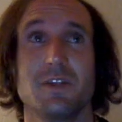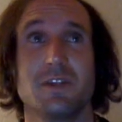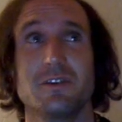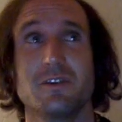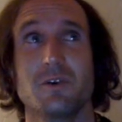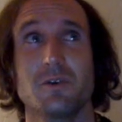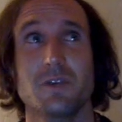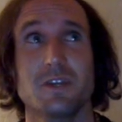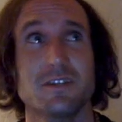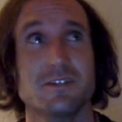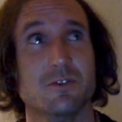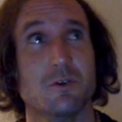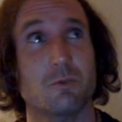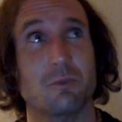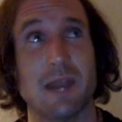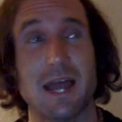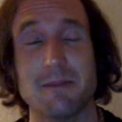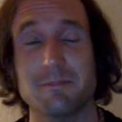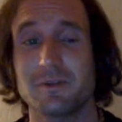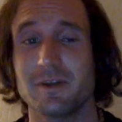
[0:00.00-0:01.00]
Don't get so
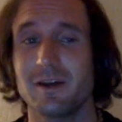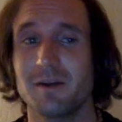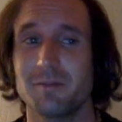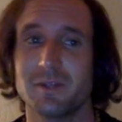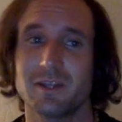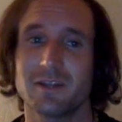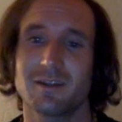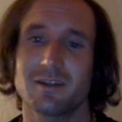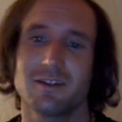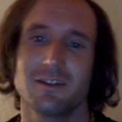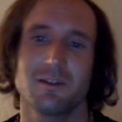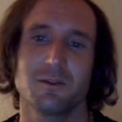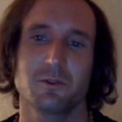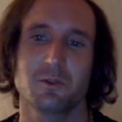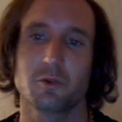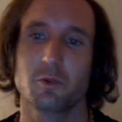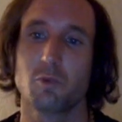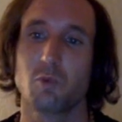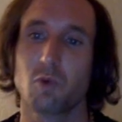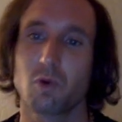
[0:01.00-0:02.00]
wrapped up in
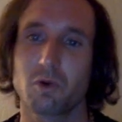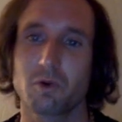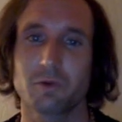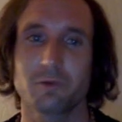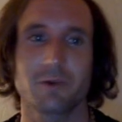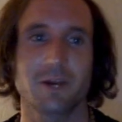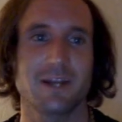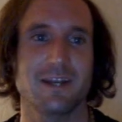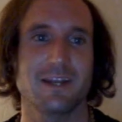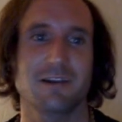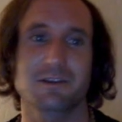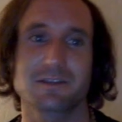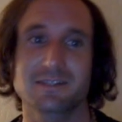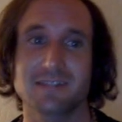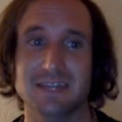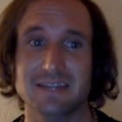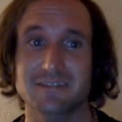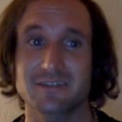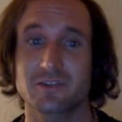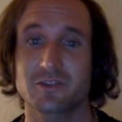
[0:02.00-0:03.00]
the world right now, because
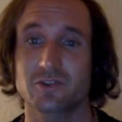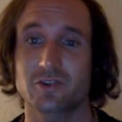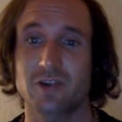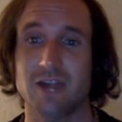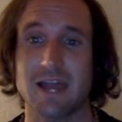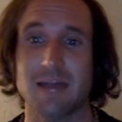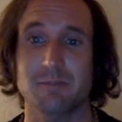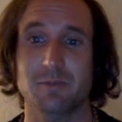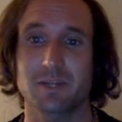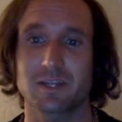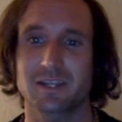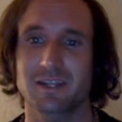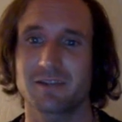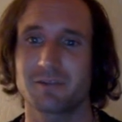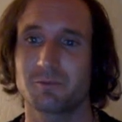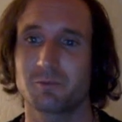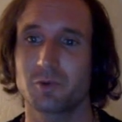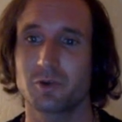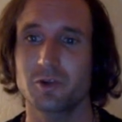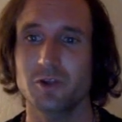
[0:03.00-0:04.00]
that's a trap. Like,
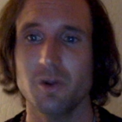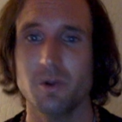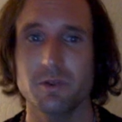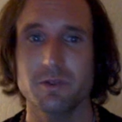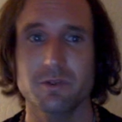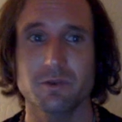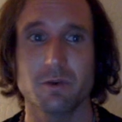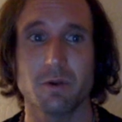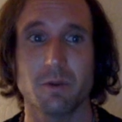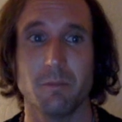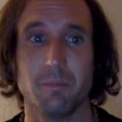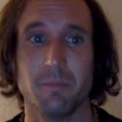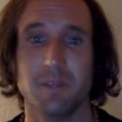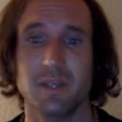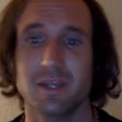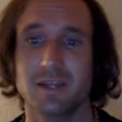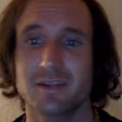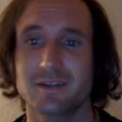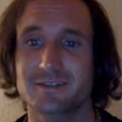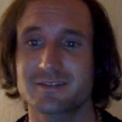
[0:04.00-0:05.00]
we're going through a
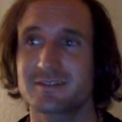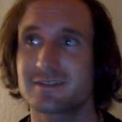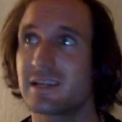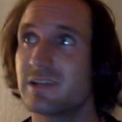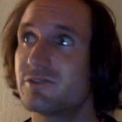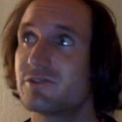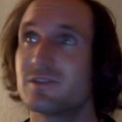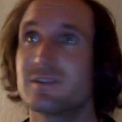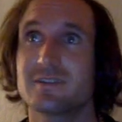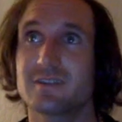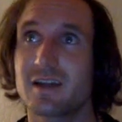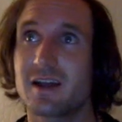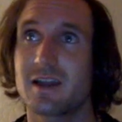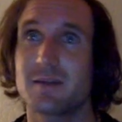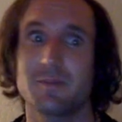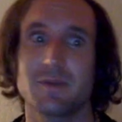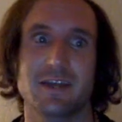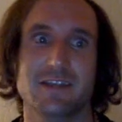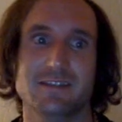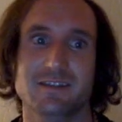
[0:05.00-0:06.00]
big ascension
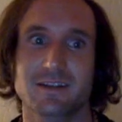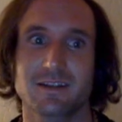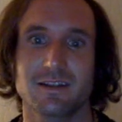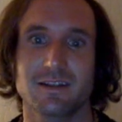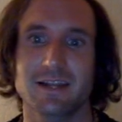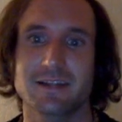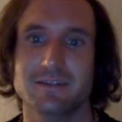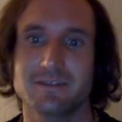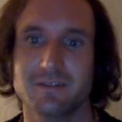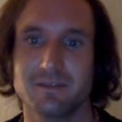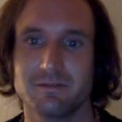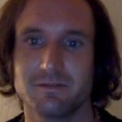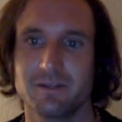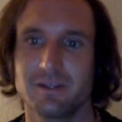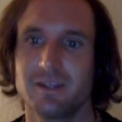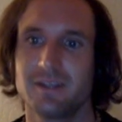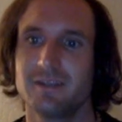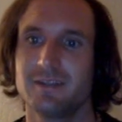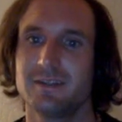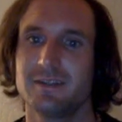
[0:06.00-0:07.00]
time as a collective,
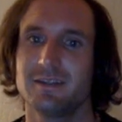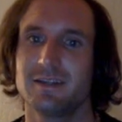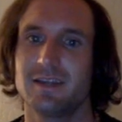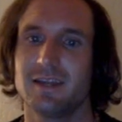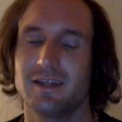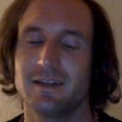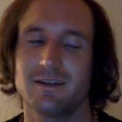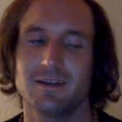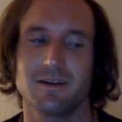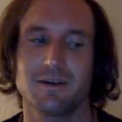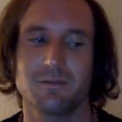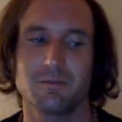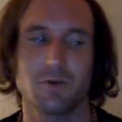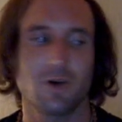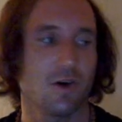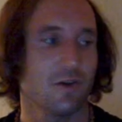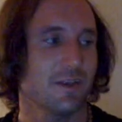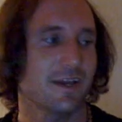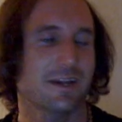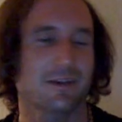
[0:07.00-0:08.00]
and
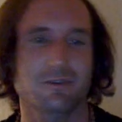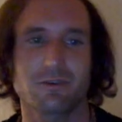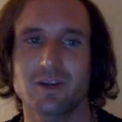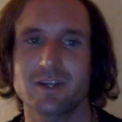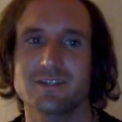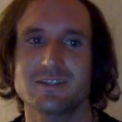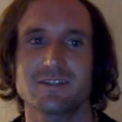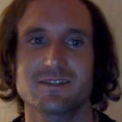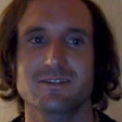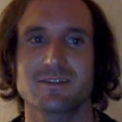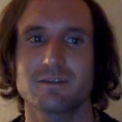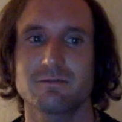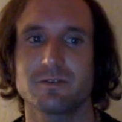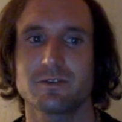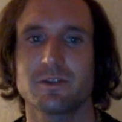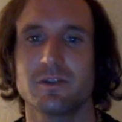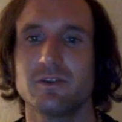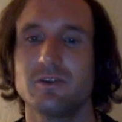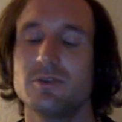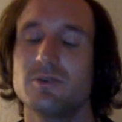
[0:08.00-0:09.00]
all that crazy stuff
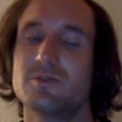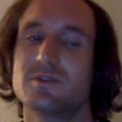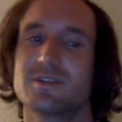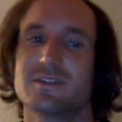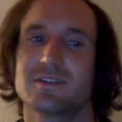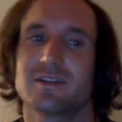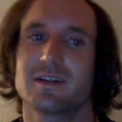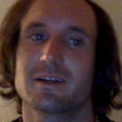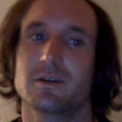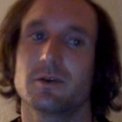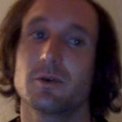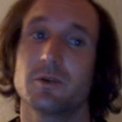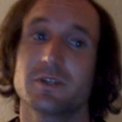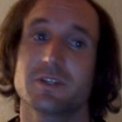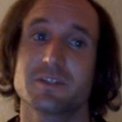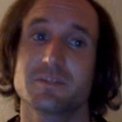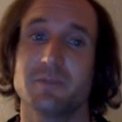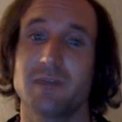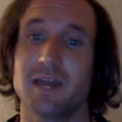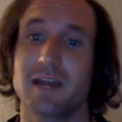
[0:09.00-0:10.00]
on the news is like holding
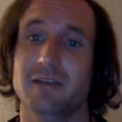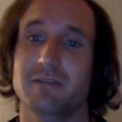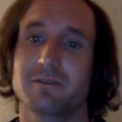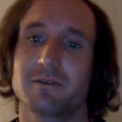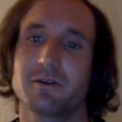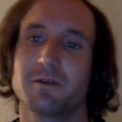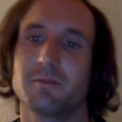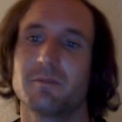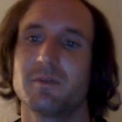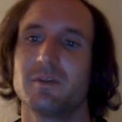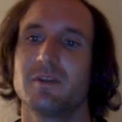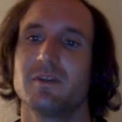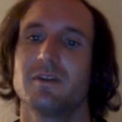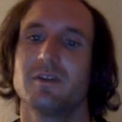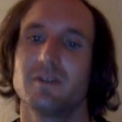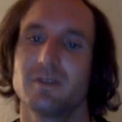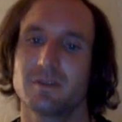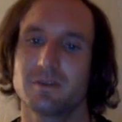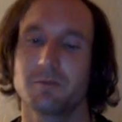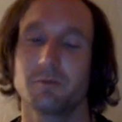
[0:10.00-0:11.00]
us back from
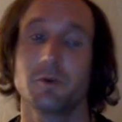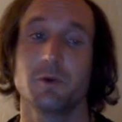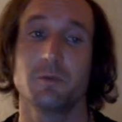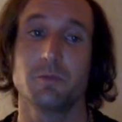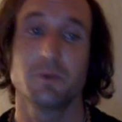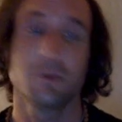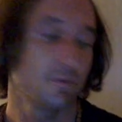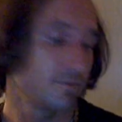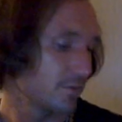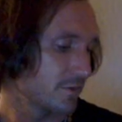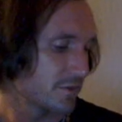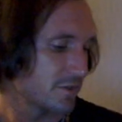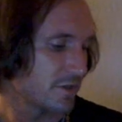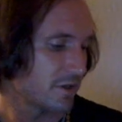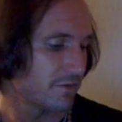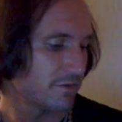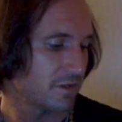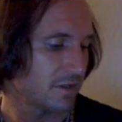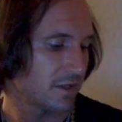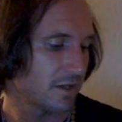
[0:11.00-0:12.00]
the real beautiful
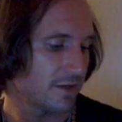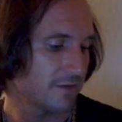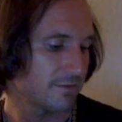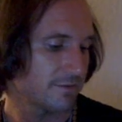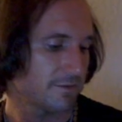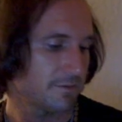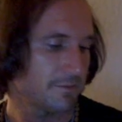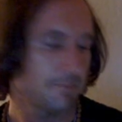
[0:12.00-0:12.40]
stuff in life.